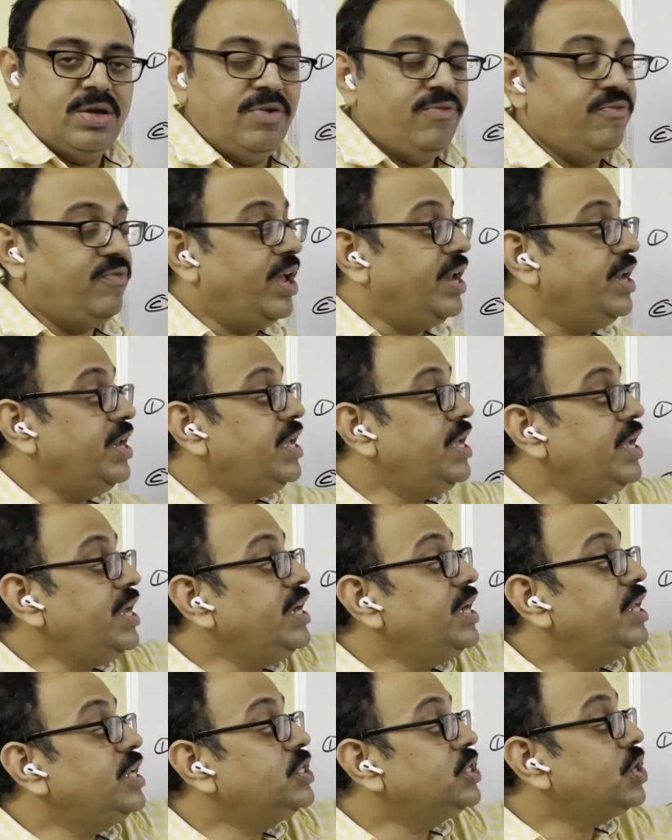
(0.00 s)
When
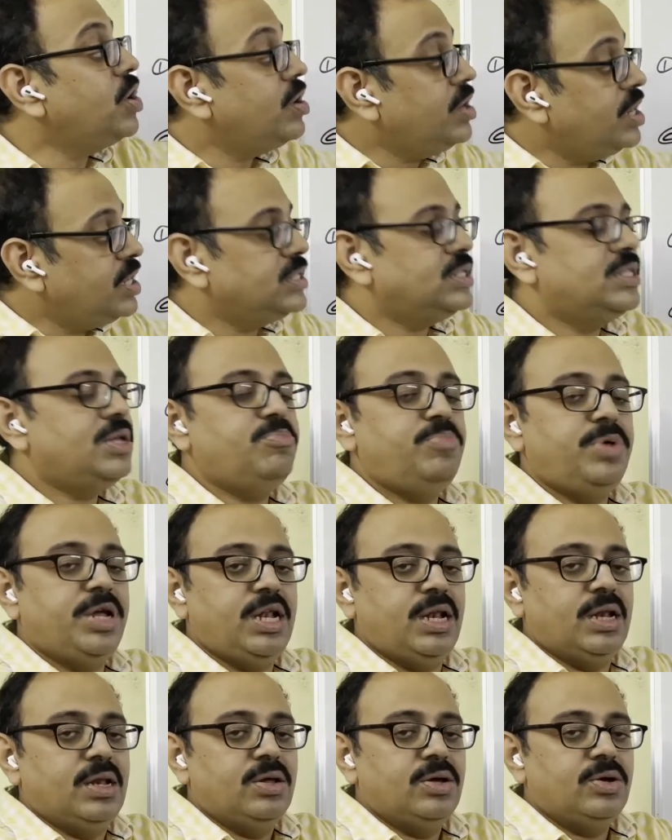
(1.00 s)
he dishonors the
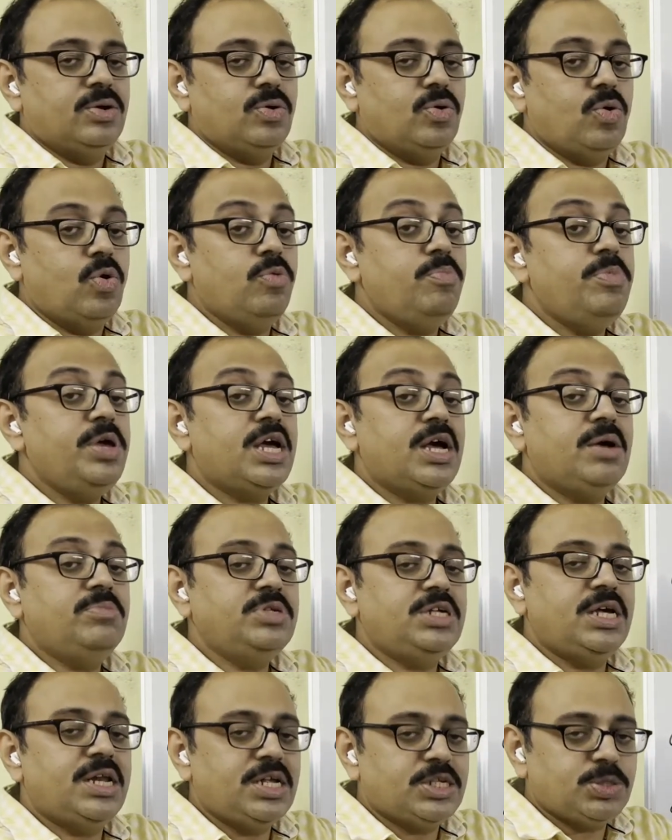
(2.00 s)
bill, who
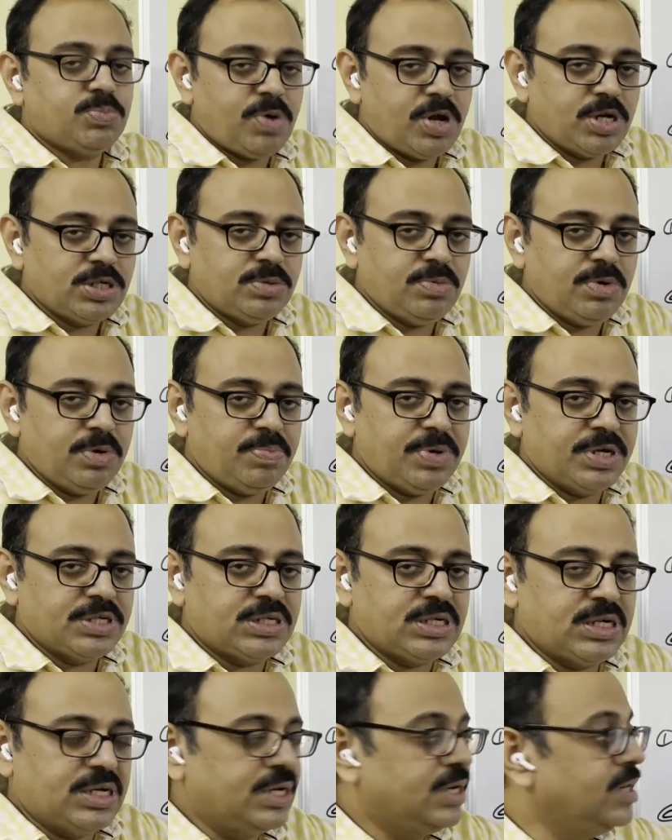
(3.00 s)
becomes a responsible
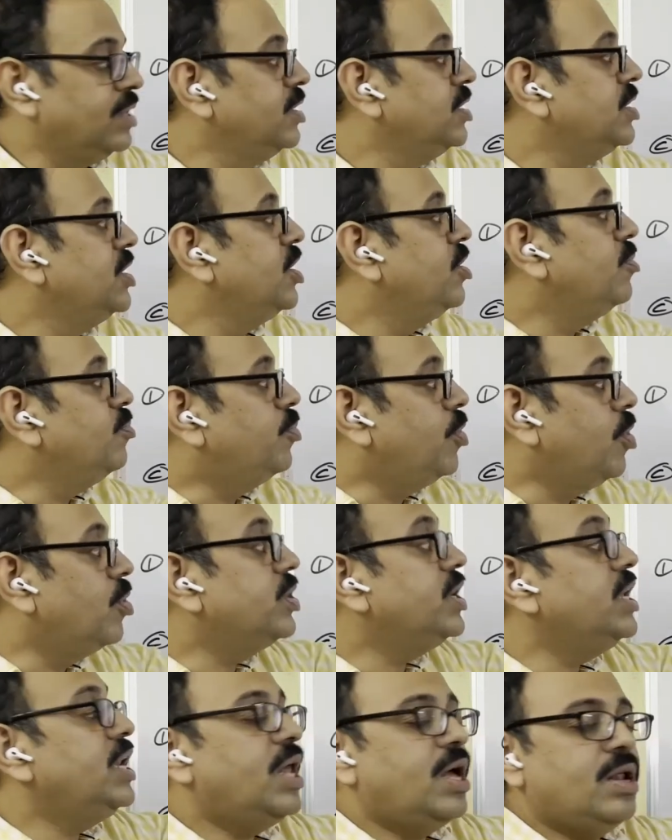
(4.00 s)
person?
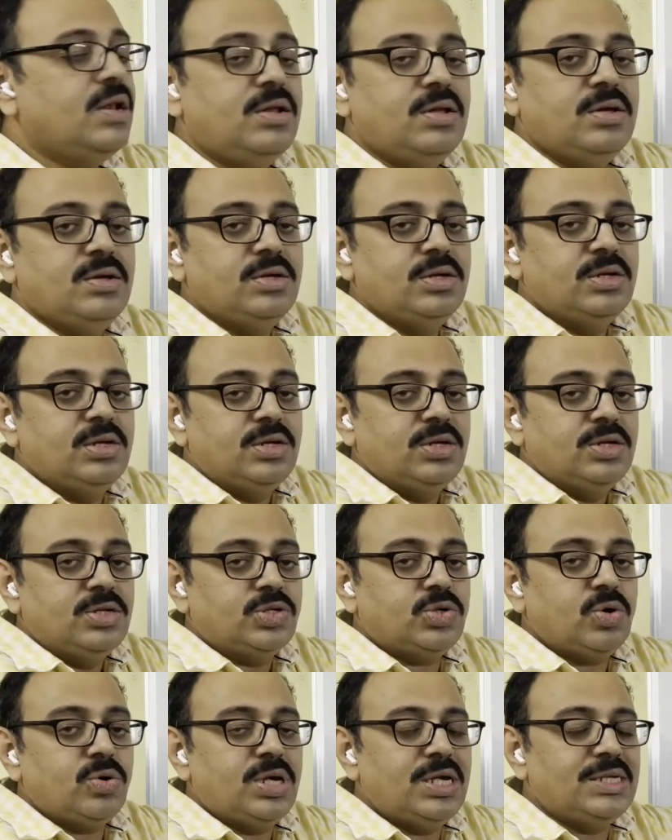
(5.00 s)
Bhogilal.
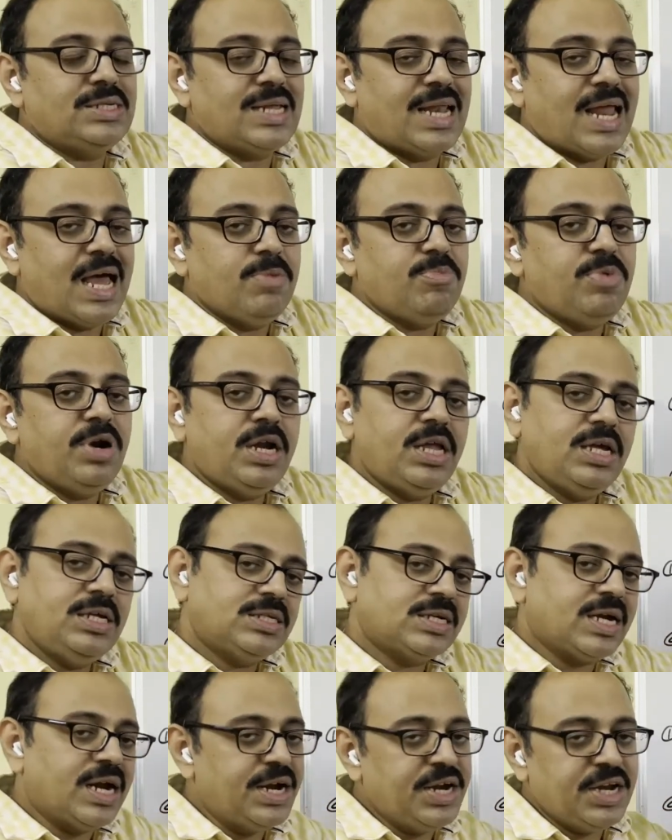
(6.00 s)
So his liability
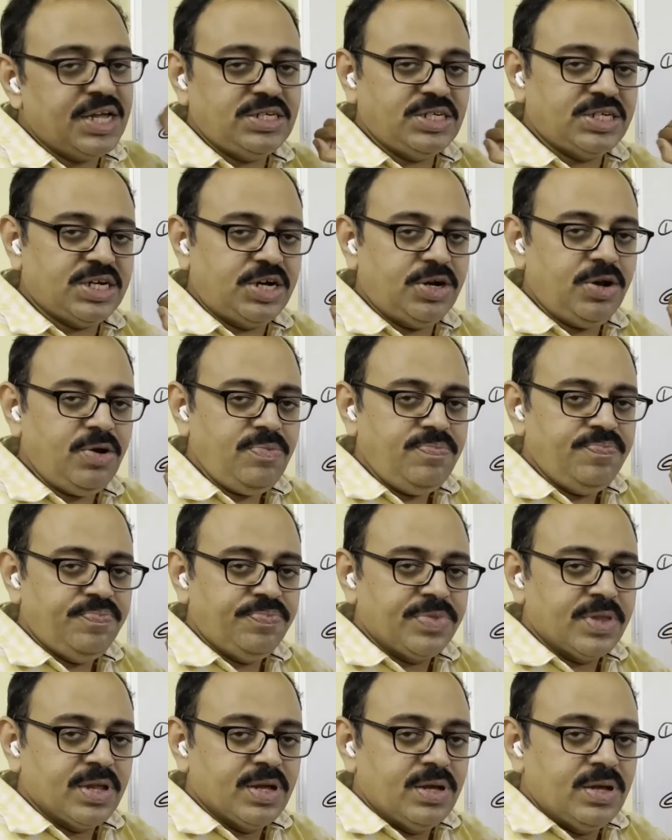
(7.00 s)
is contingent now.
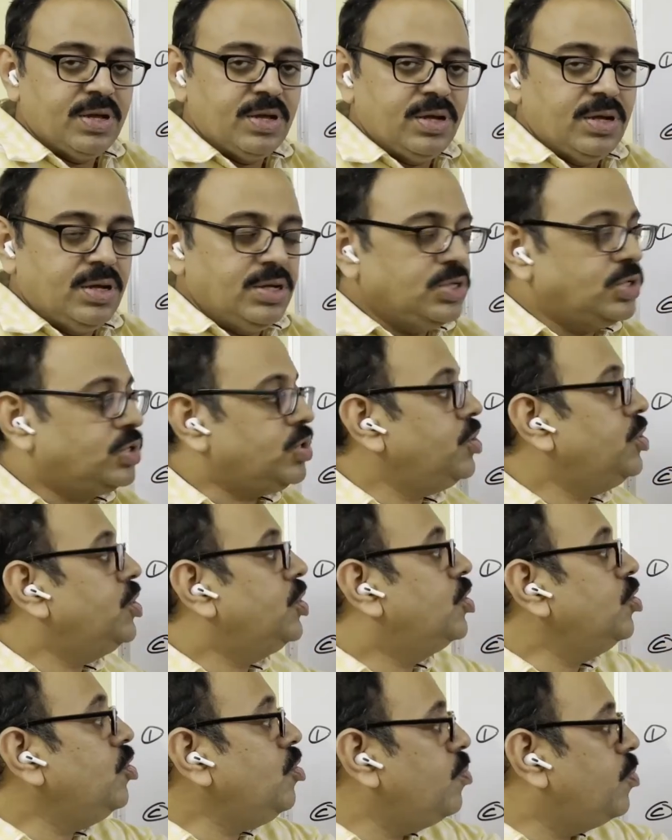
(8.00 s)

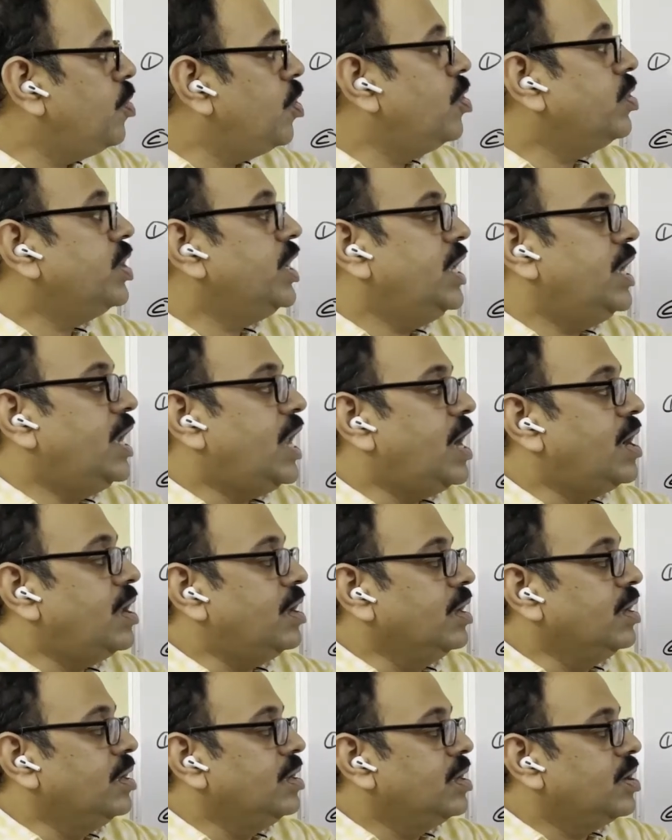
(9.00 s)
So to
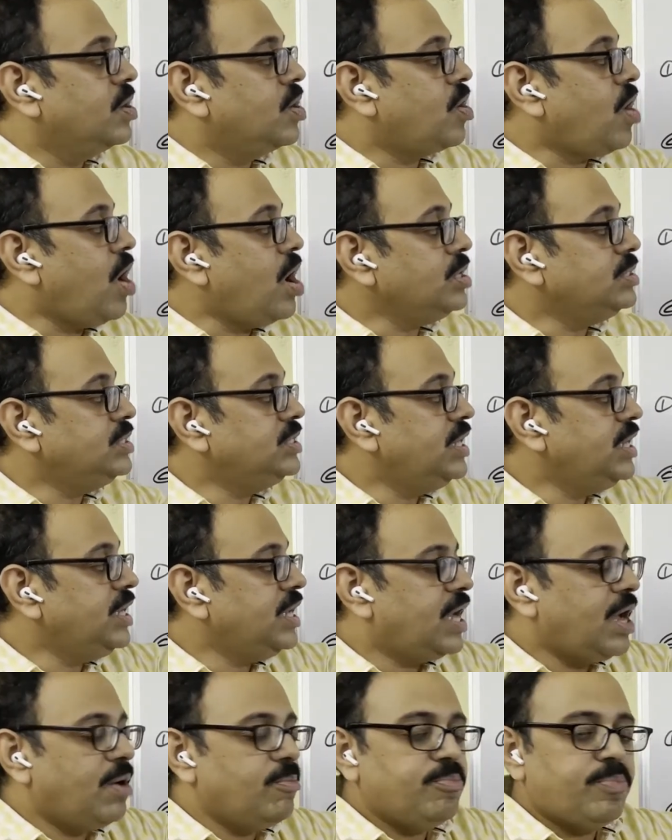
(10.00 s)
Bhogilal, Cox
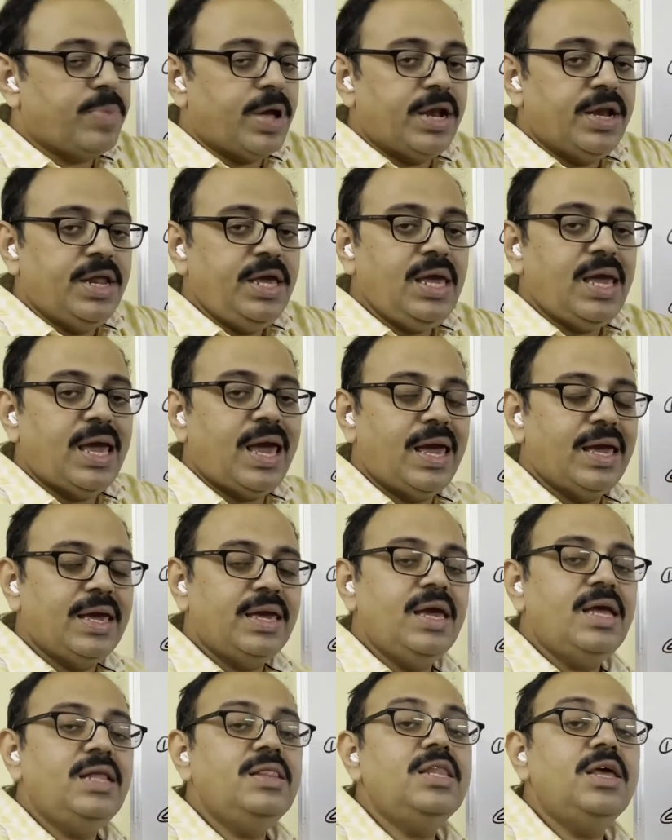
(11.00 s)
and Company,
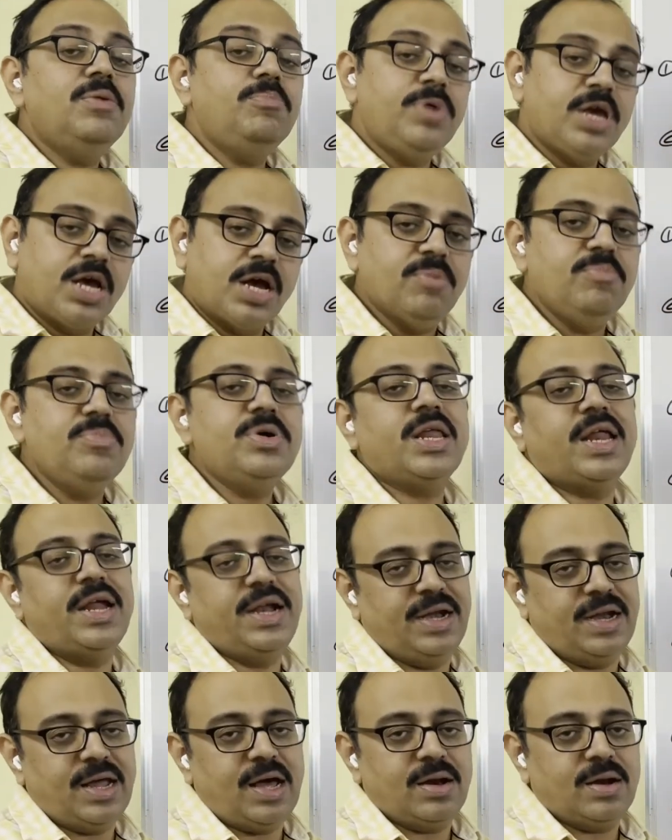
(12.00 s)
again they become
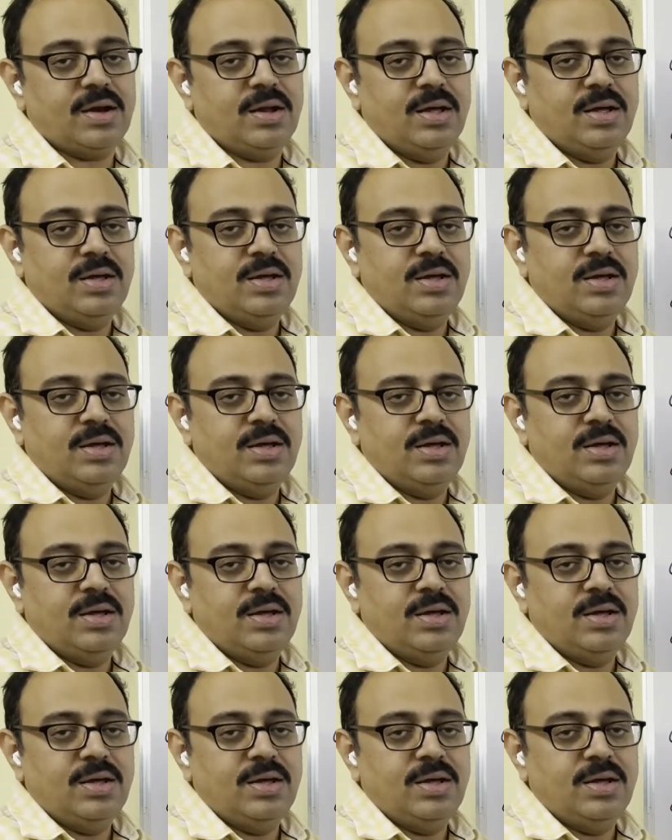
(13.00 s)
creditor.